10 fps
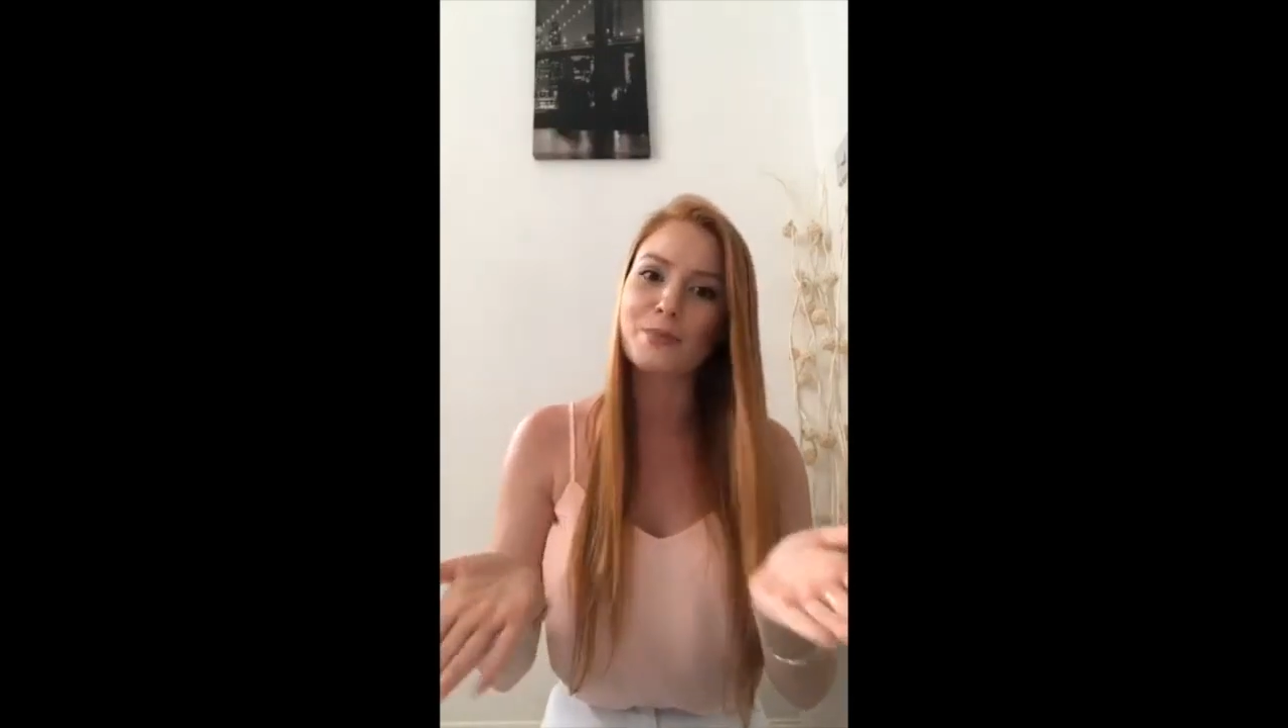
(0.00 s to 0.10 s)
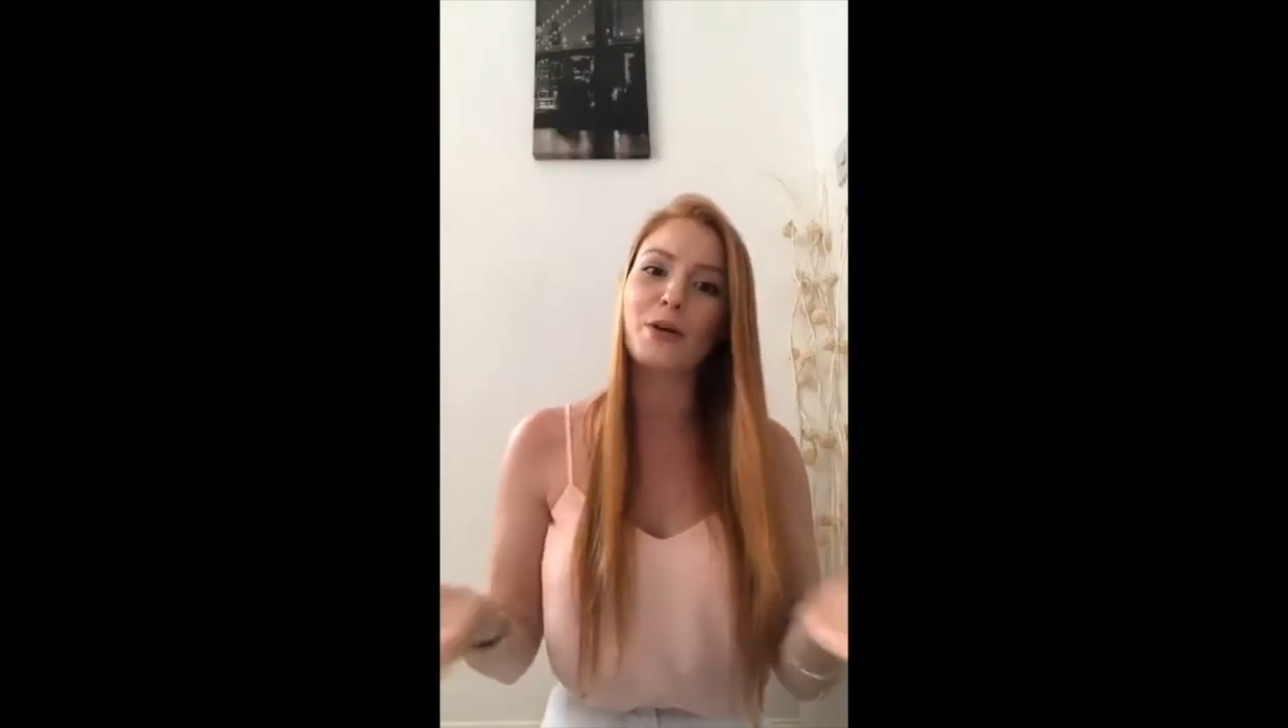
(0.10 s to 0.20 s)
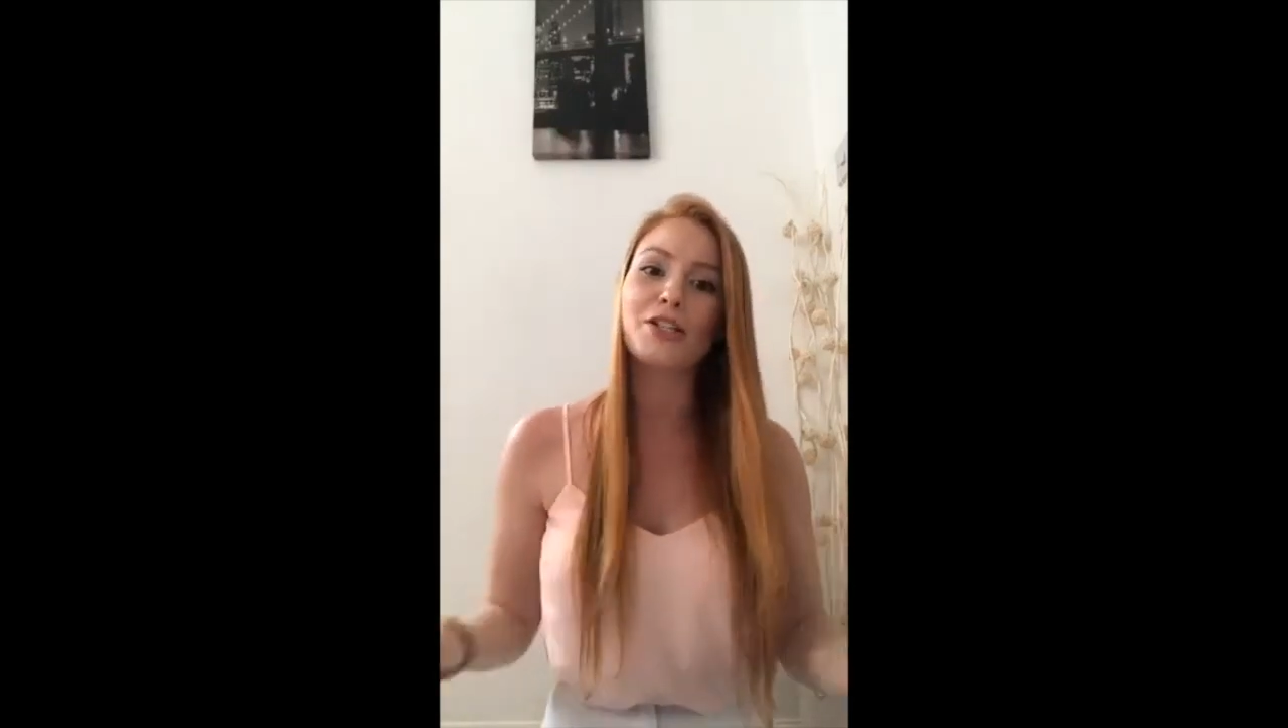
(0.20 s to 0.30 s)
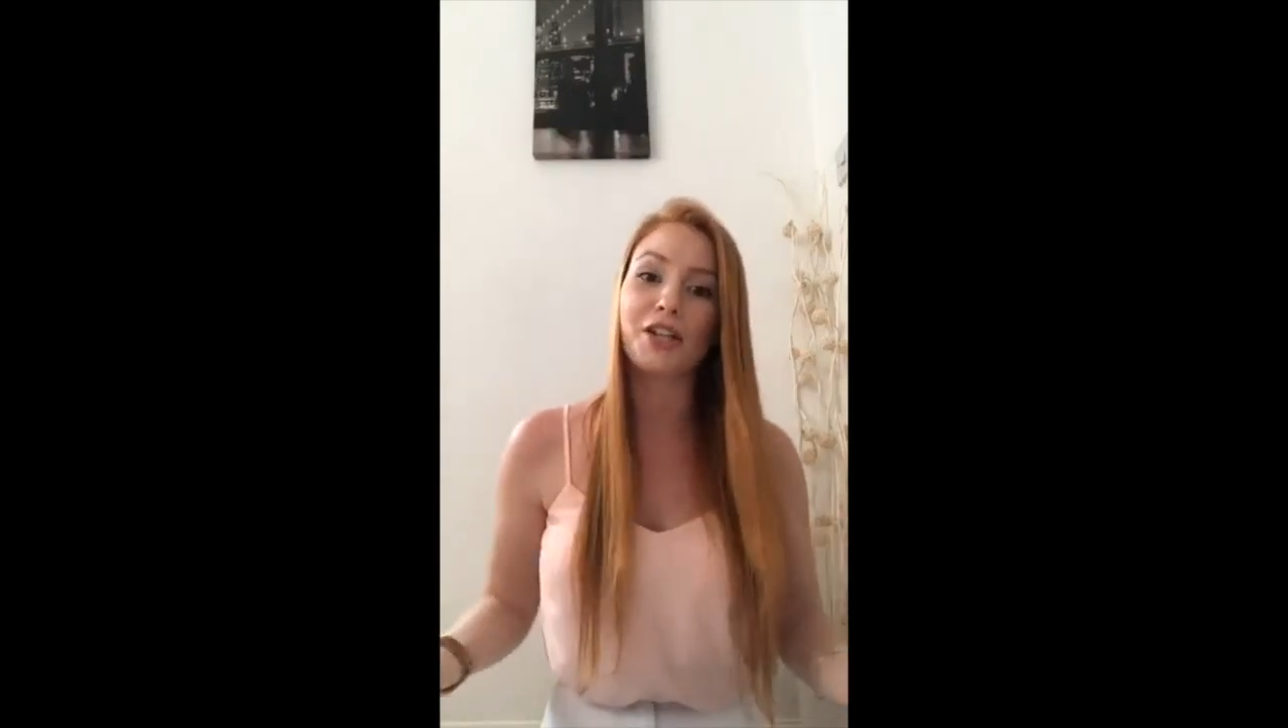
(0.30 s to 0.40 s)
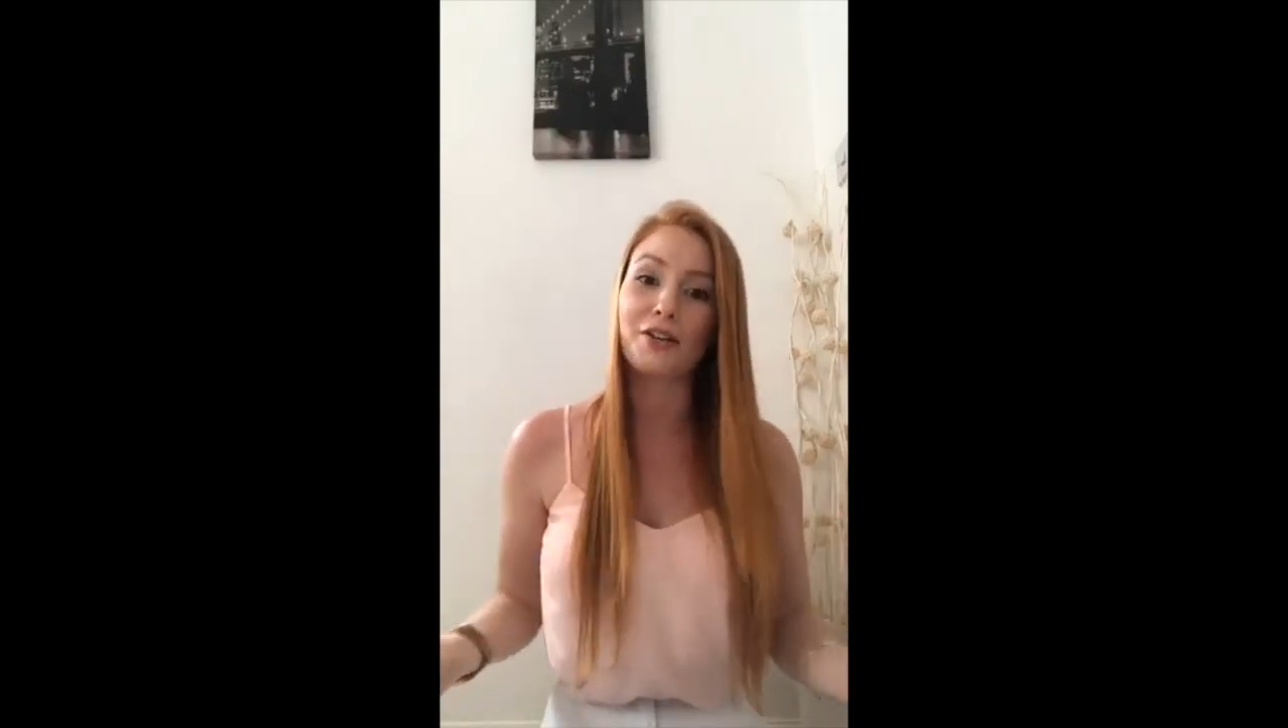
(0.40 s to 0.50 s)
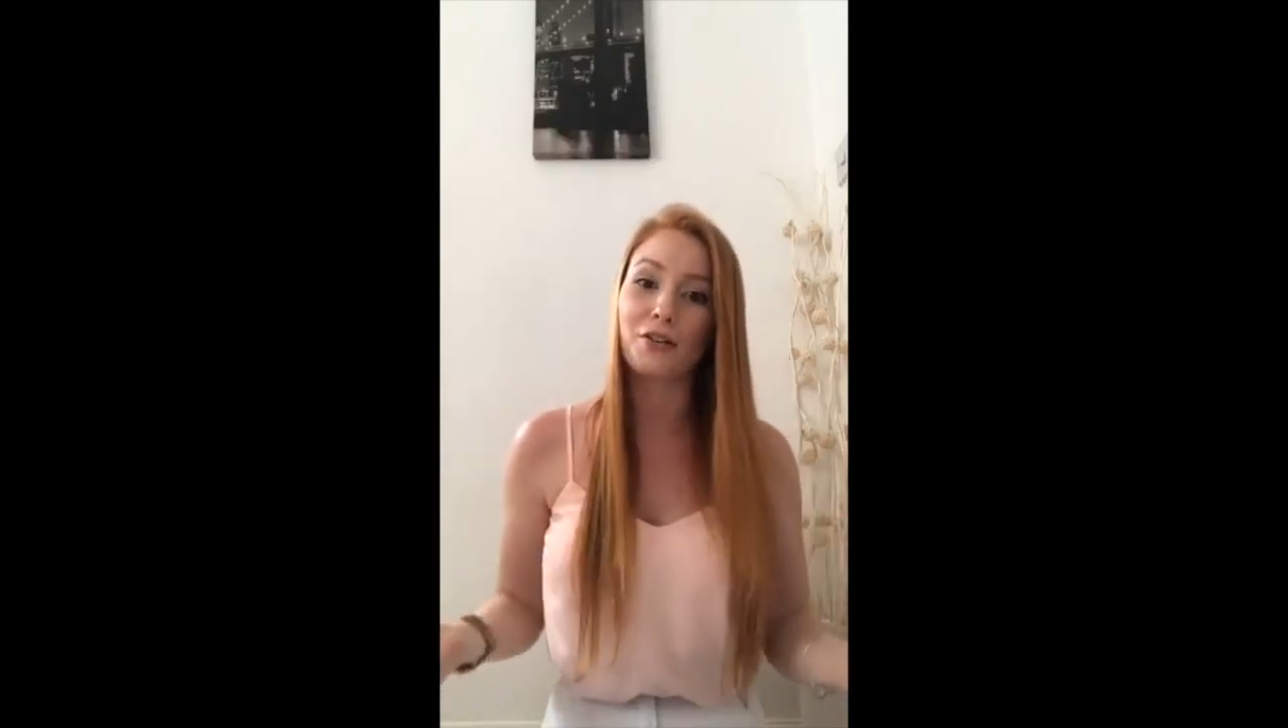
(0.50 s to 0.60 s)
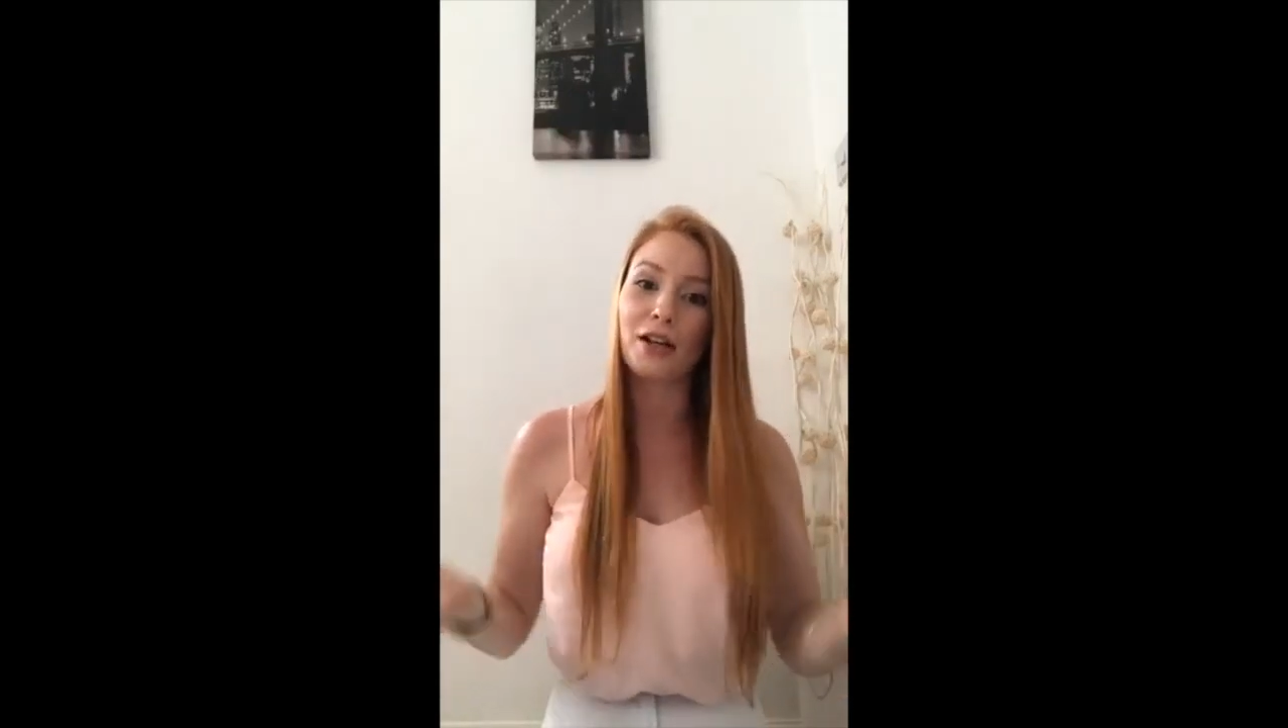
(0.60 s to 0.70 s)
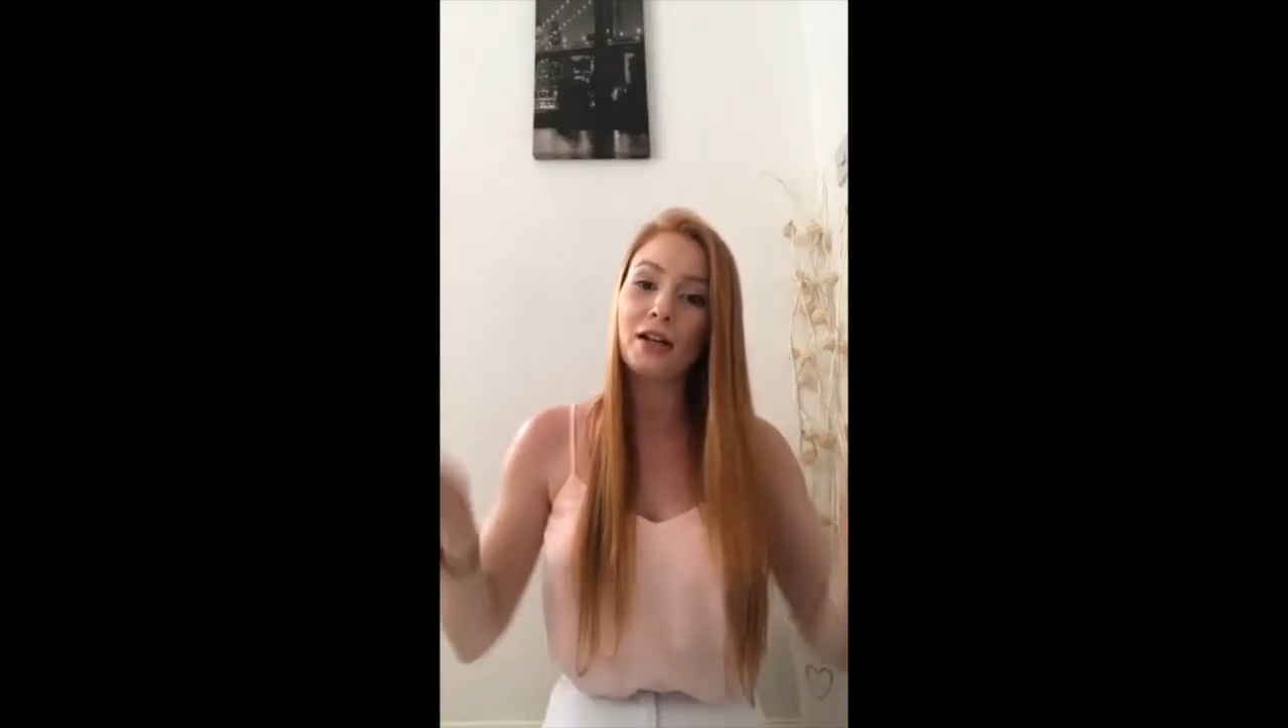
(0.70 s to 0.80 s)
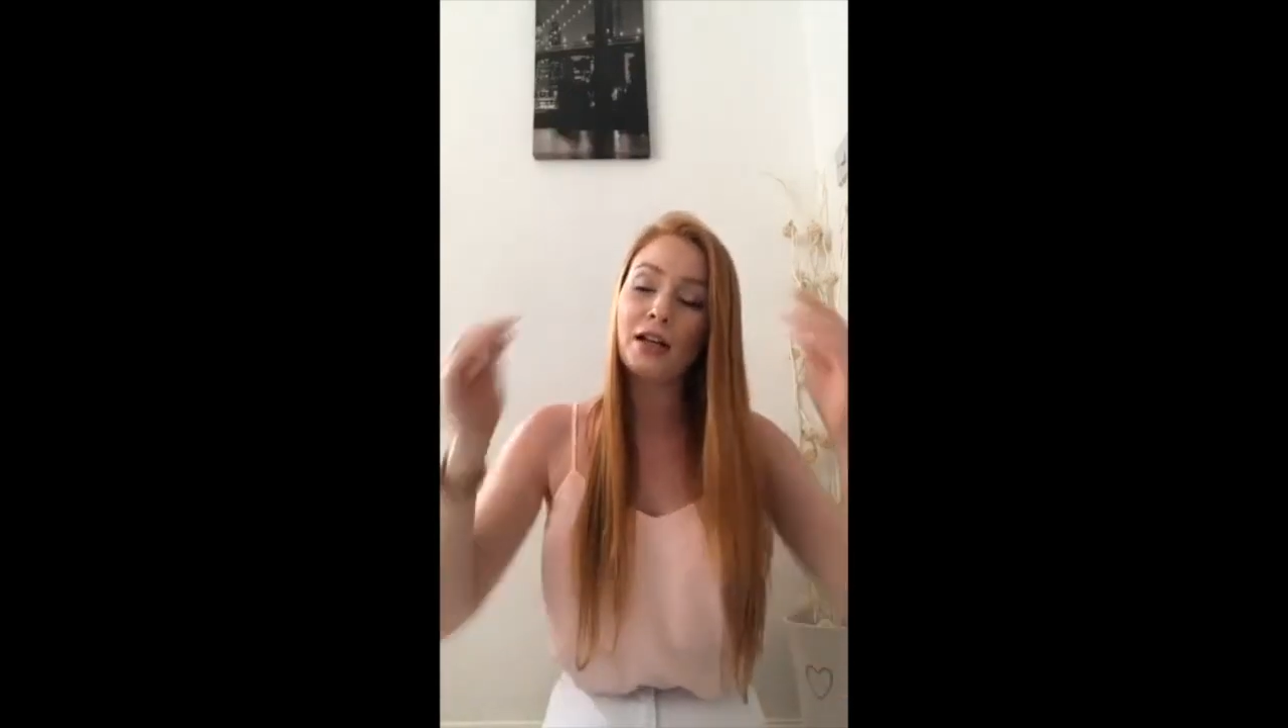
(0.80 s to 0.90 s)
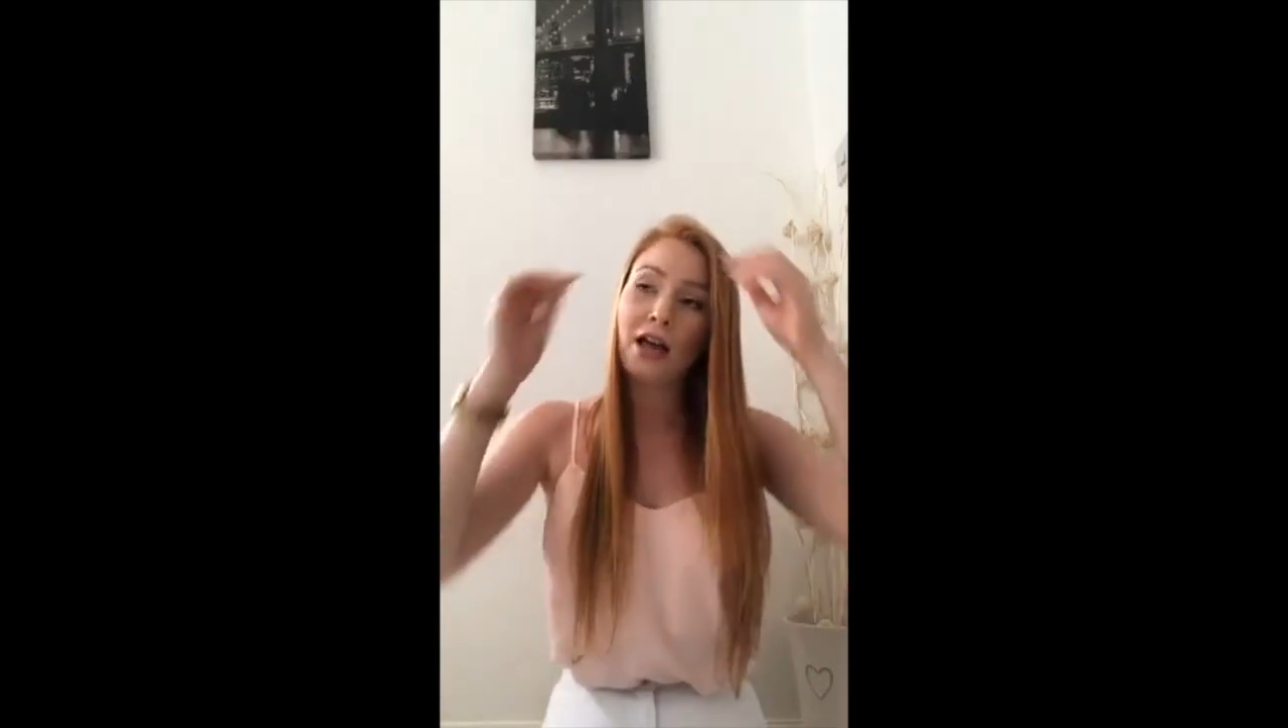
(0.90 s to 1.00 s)
but in
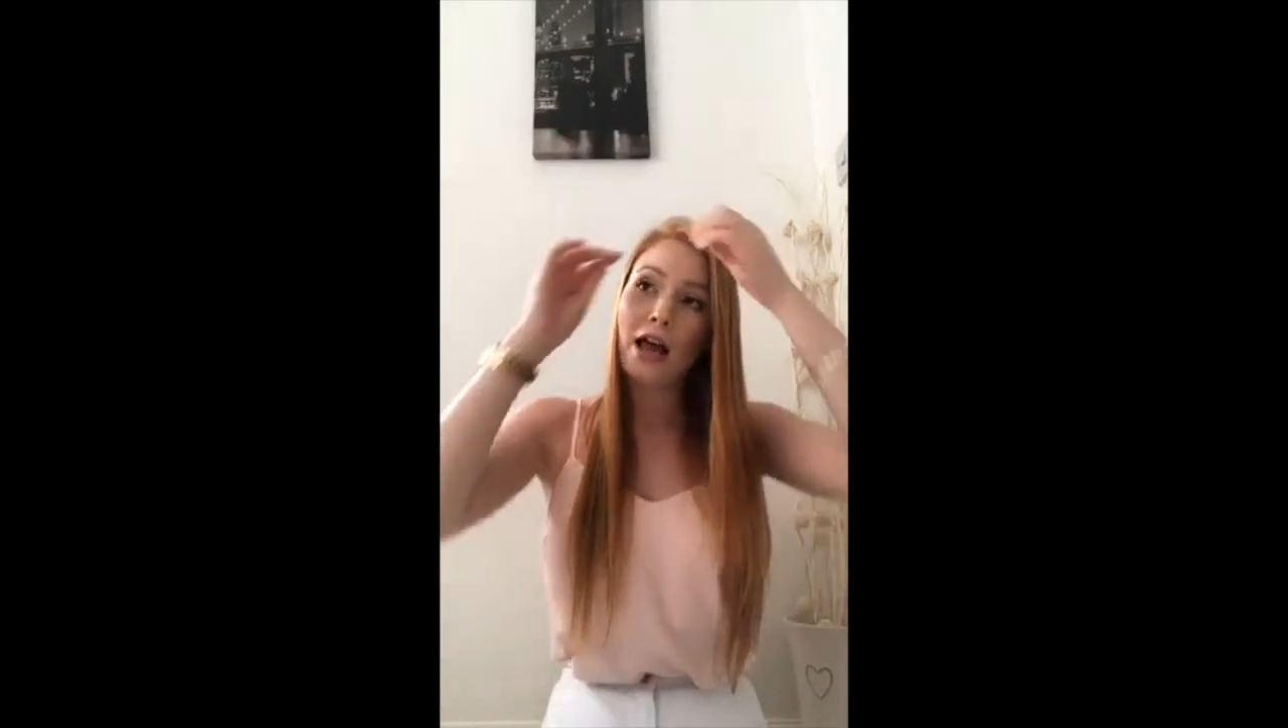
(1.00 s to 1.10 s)
general.